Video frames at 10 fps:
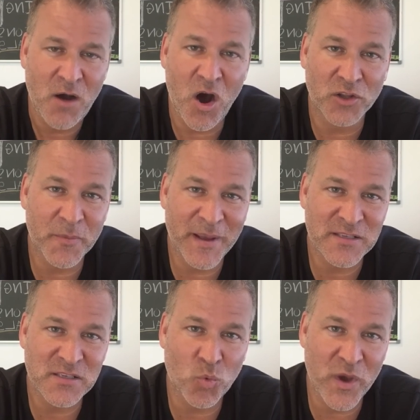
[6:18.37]
All
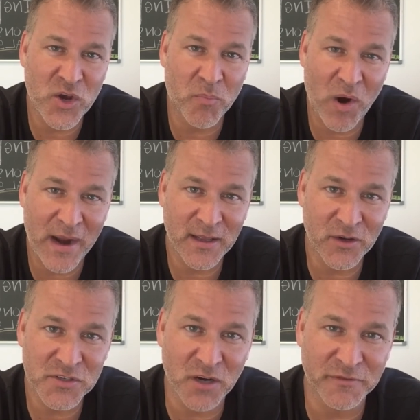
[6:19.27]
depends on the way you're branding
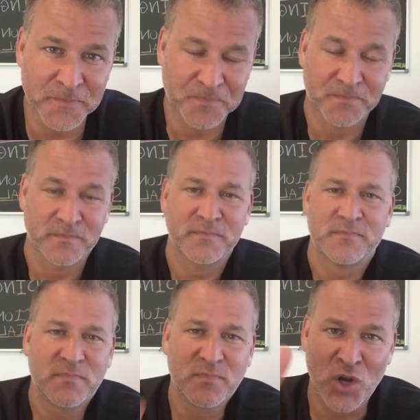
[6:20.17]
yourself.
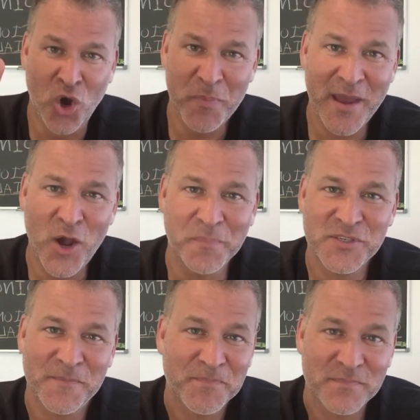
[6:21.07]
Hope that
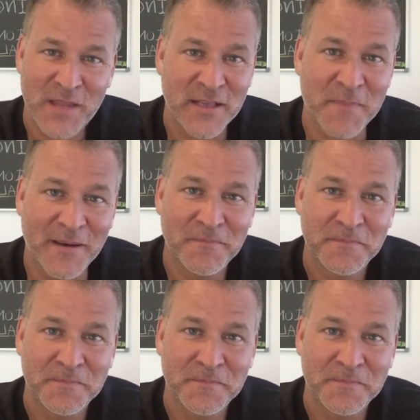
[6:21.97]
helps. Thanks, man.